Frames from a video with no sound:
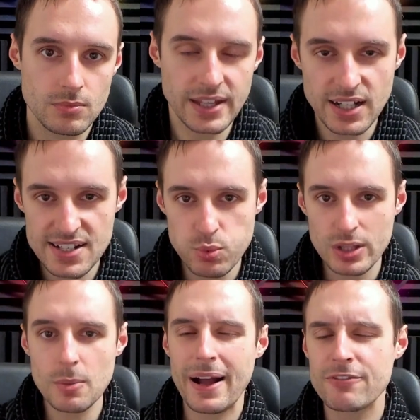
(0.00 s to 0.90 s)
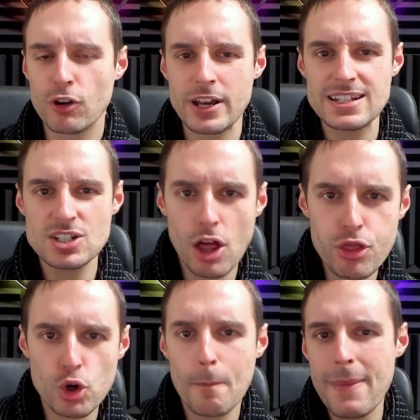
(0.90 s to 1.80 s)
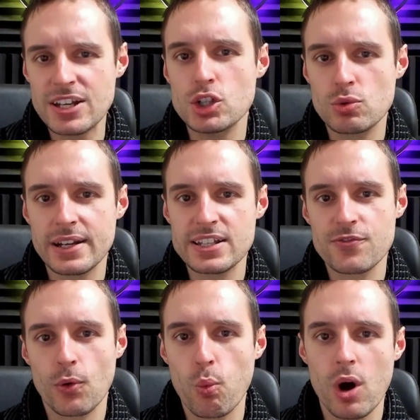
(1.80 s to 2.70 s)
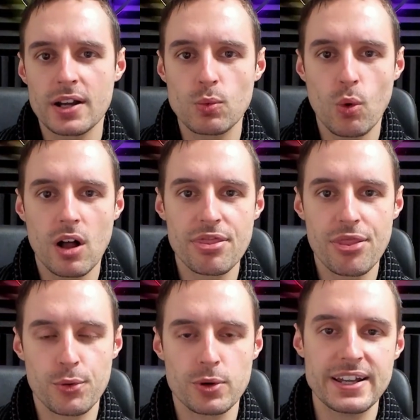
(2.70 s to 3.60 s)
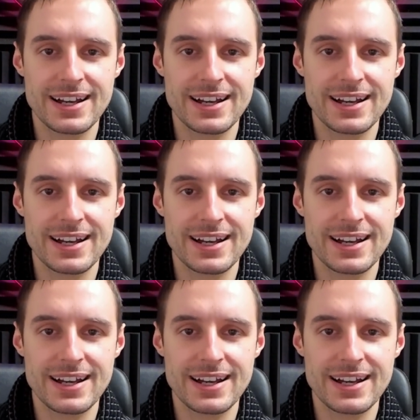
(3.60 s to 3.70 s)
Hey guys, welcome back for another menu glitch for 113.